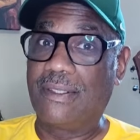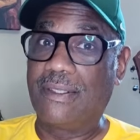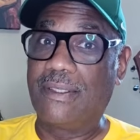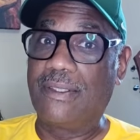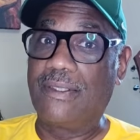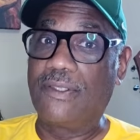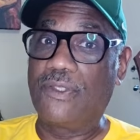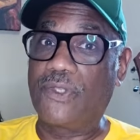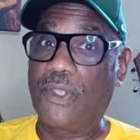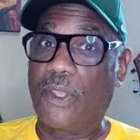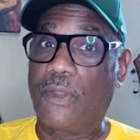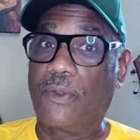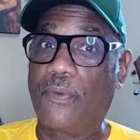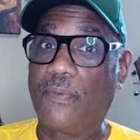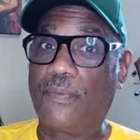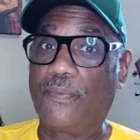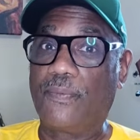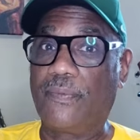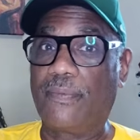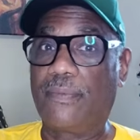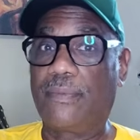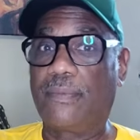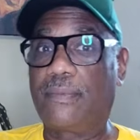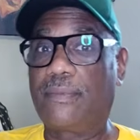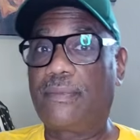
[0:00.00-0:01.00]
So
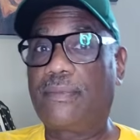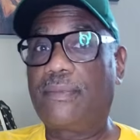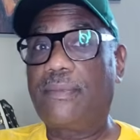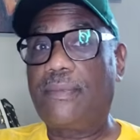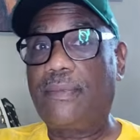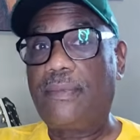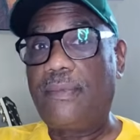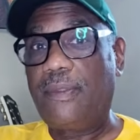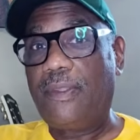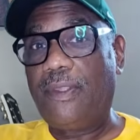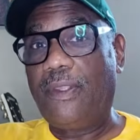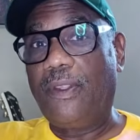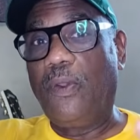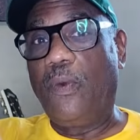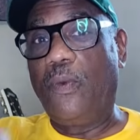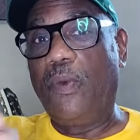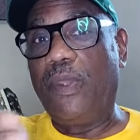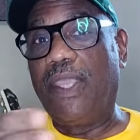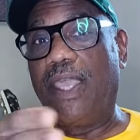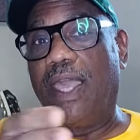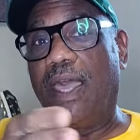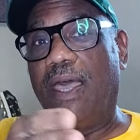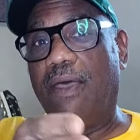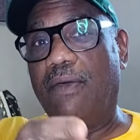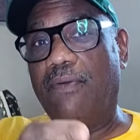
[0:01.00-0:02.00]
we
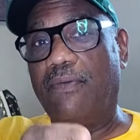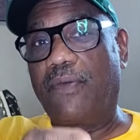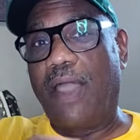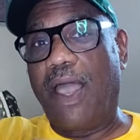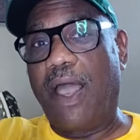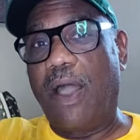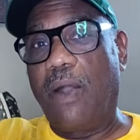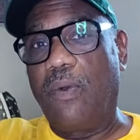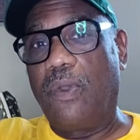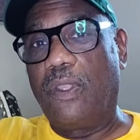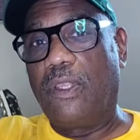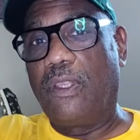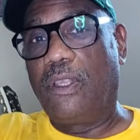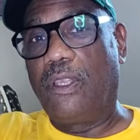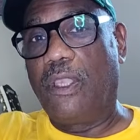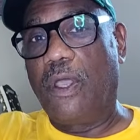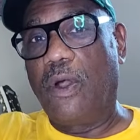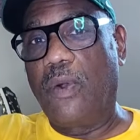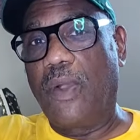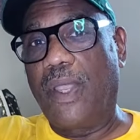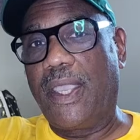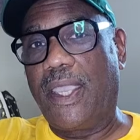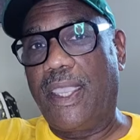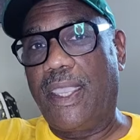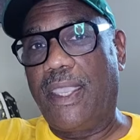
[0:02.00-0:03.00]
have our
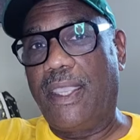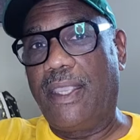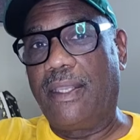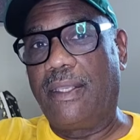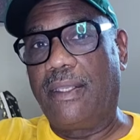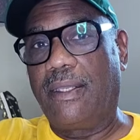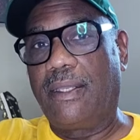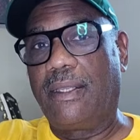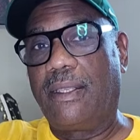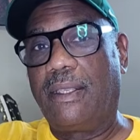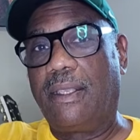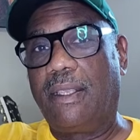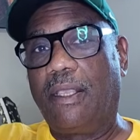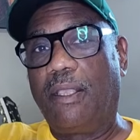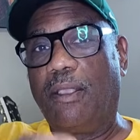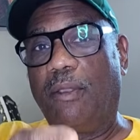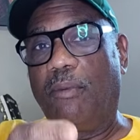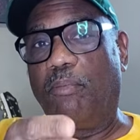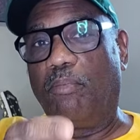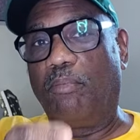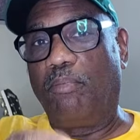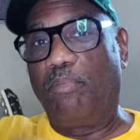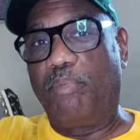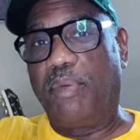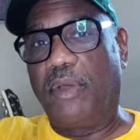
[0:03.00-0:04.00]
lower end
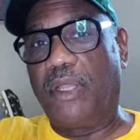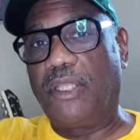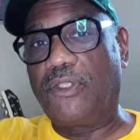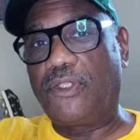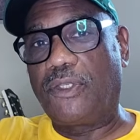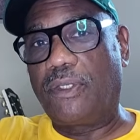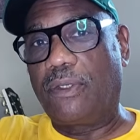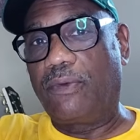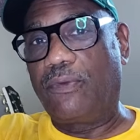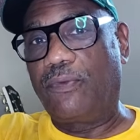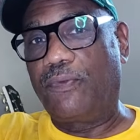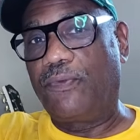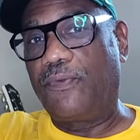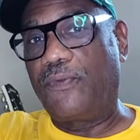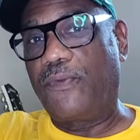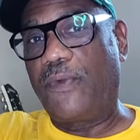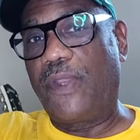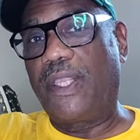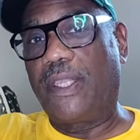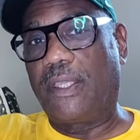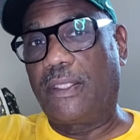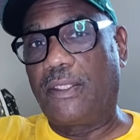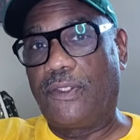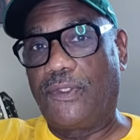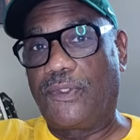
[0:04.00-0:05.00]
budget
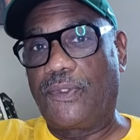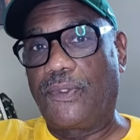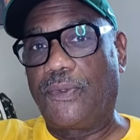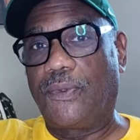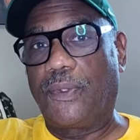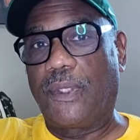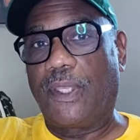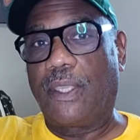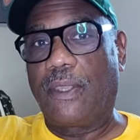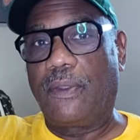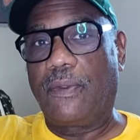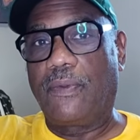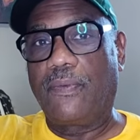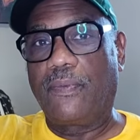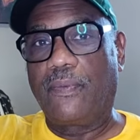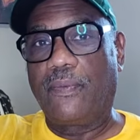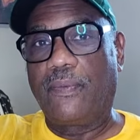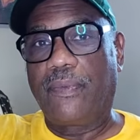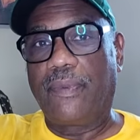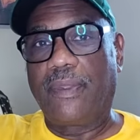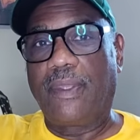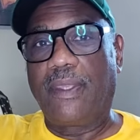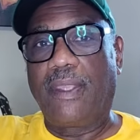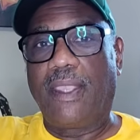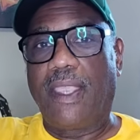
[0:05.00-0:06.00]
friendly studio,
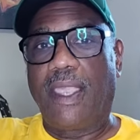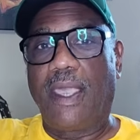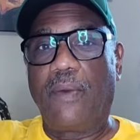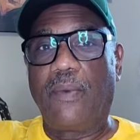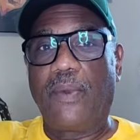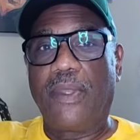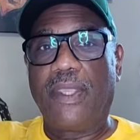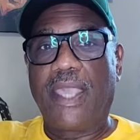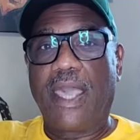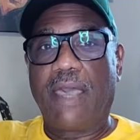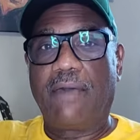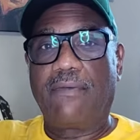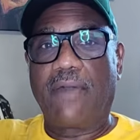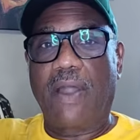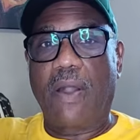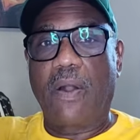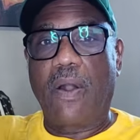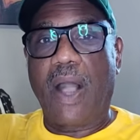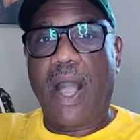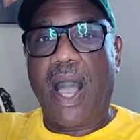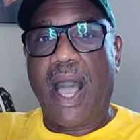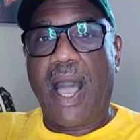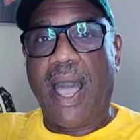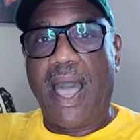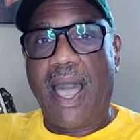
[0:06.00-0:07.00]
and we have our
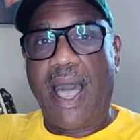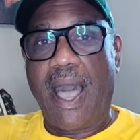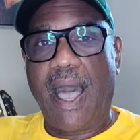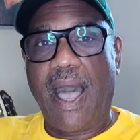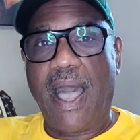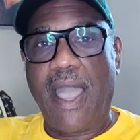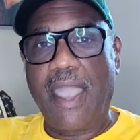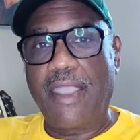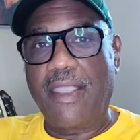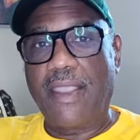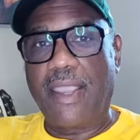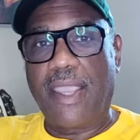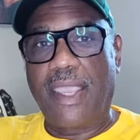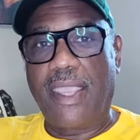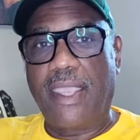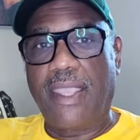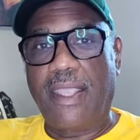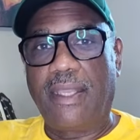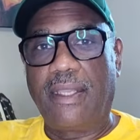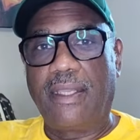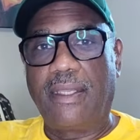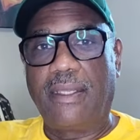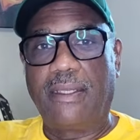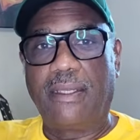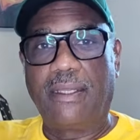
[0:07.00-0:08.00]
higher
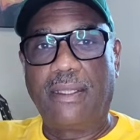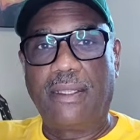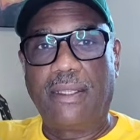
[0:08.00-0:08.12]
end,